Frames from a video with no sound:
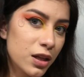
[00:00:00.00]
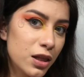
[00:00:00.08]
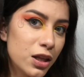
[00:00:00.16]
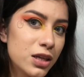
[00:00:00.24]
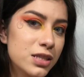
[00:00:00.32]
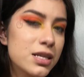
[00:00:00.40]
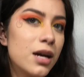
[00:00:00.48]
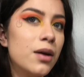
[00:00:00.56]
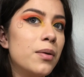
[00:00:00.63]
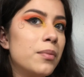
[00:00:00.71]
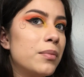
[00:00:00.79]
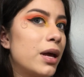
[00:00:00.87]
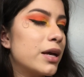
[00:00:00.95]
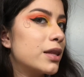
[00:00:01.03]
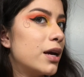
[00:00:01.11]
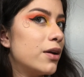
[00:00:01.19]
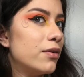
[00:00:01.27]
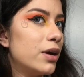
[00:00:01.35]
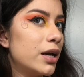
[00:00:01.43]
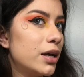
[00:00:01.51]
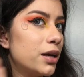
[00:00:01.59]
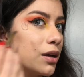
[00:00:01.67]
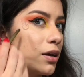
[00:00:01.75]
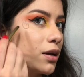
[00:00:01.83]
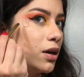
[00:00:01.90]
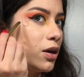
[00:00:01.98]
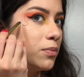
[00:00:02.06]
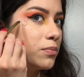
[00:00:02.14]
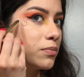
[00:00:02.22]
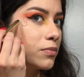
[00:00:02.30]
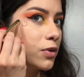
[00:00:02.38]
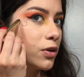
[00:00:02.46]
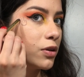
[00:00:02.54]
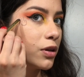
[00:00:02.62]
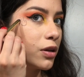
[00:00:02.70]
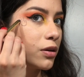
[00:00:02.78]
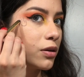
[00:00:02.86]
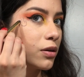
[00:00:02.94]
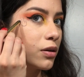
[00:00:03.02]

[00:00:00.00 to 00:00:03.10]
Looks something like that, right? Oh, hold on.